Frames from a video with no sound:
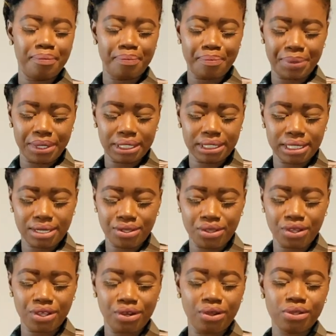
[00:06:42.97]
but you
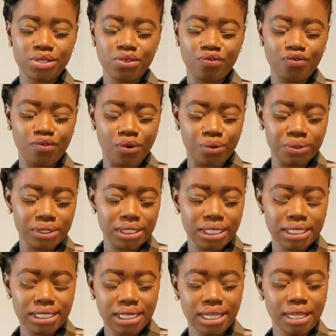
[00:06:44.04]
can also fold
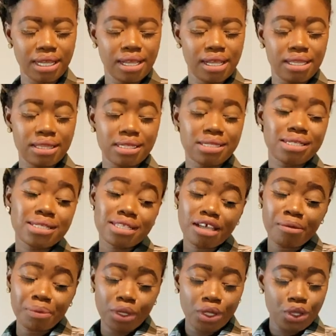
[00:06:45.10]
it. This is
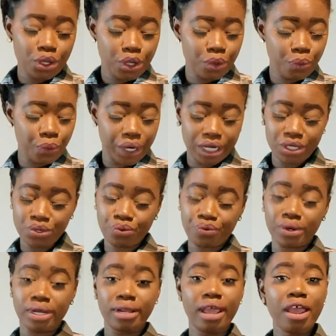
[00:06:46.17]
something you can wear to
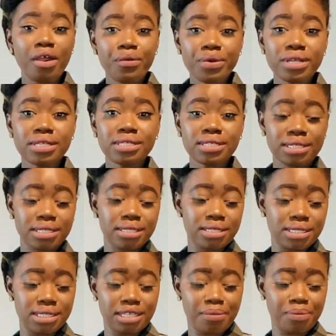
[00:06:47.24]
run errands. This
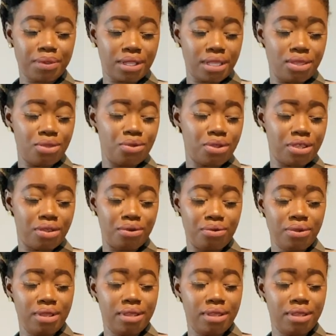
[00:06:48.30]
is something you can